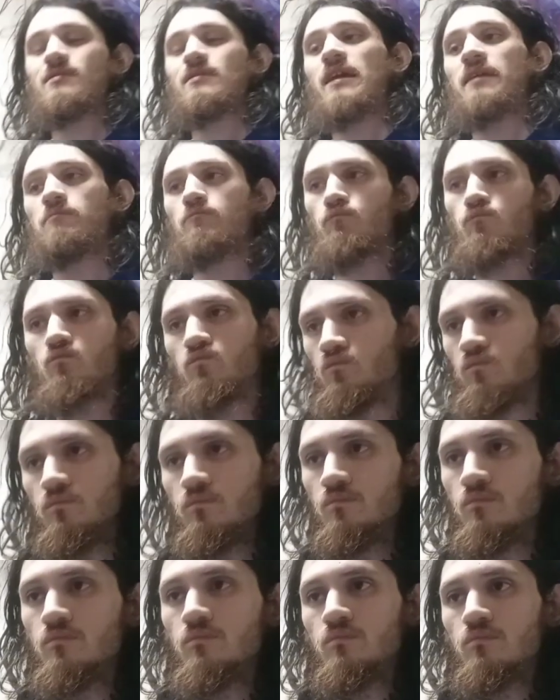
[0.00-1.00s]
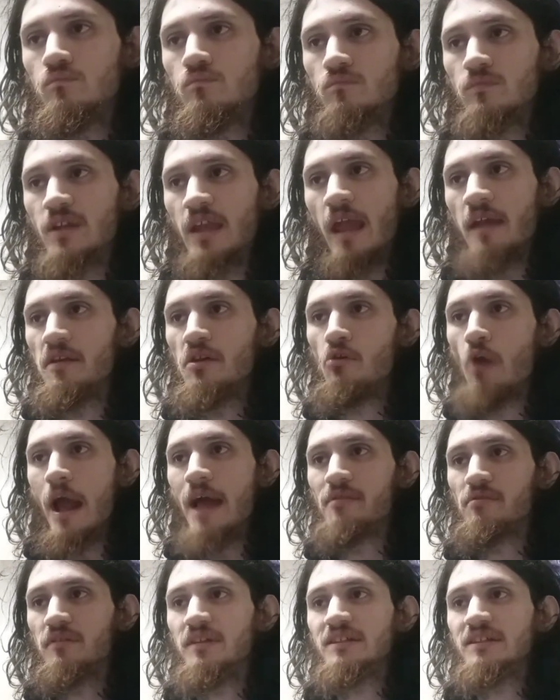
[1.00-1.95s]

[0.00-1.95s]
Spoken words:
Like, can't you at